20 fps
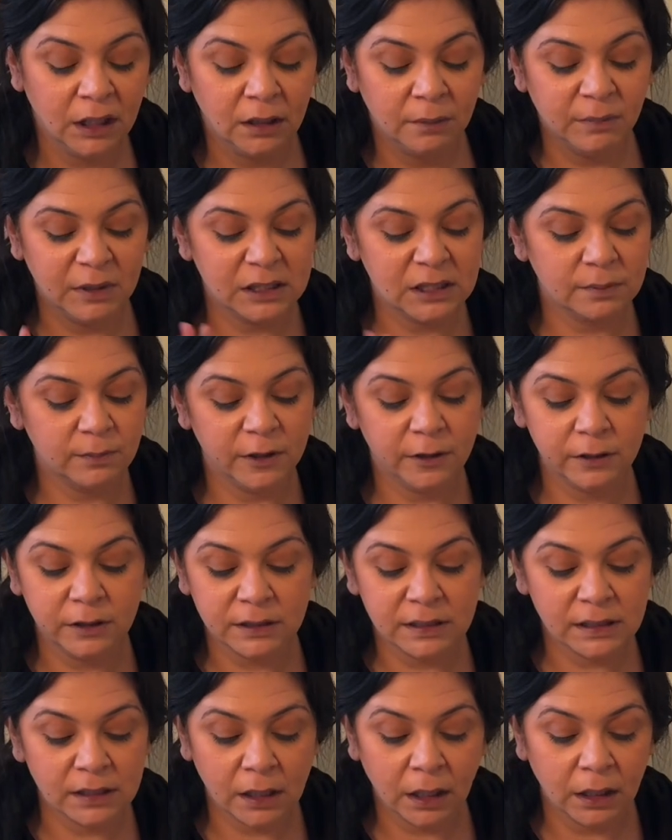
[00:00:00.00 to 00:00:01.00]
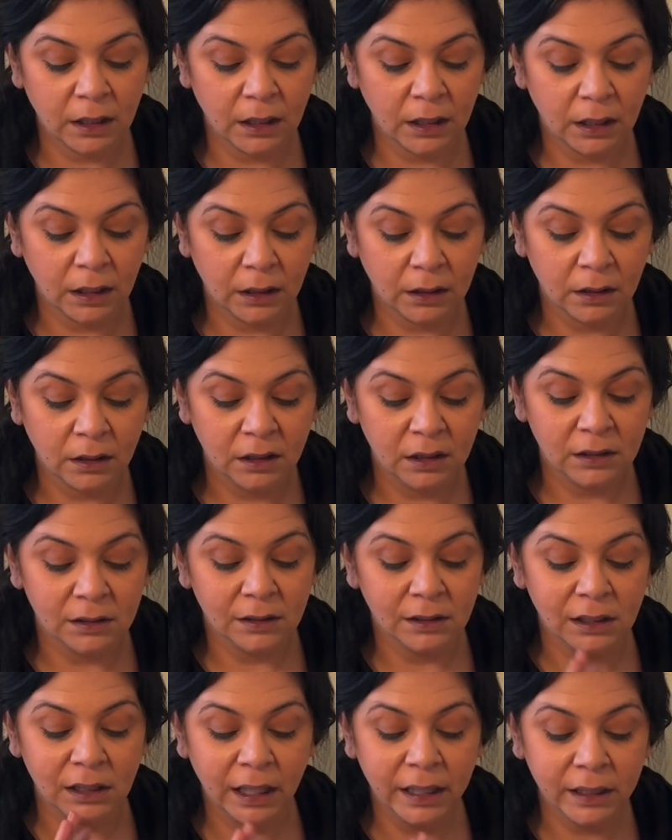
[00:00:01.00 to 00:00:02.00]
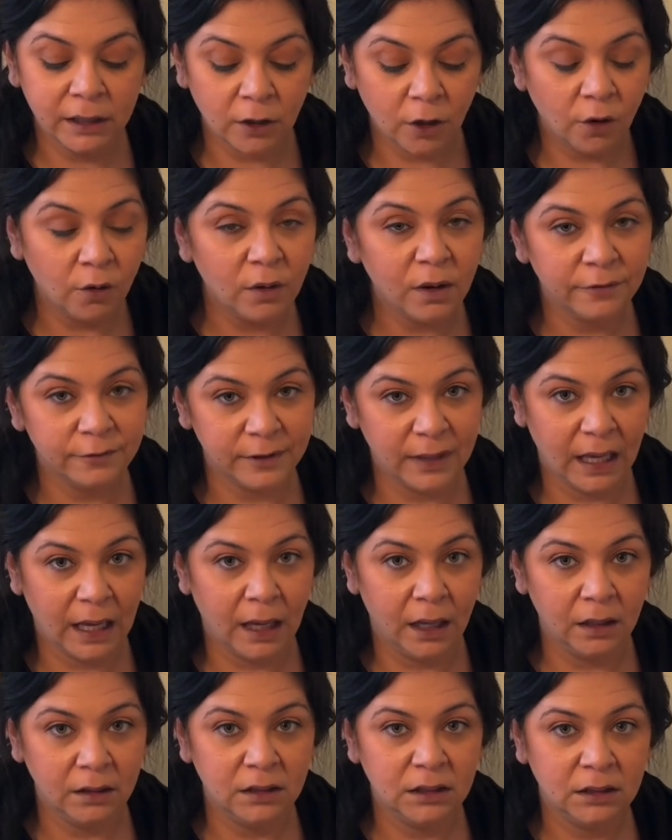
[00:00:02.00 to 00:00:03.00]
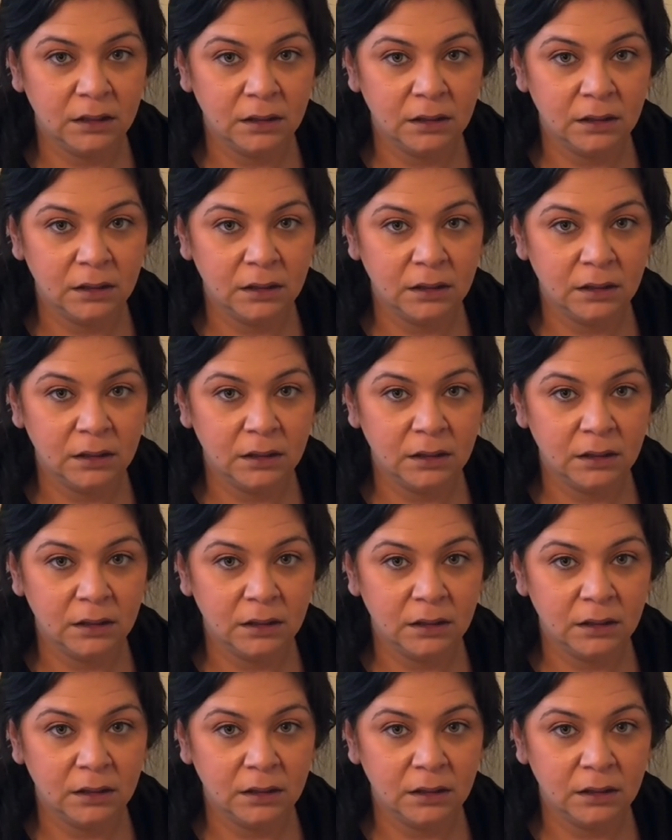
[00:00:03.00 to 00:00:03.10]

But Spirit's saying, let go of that.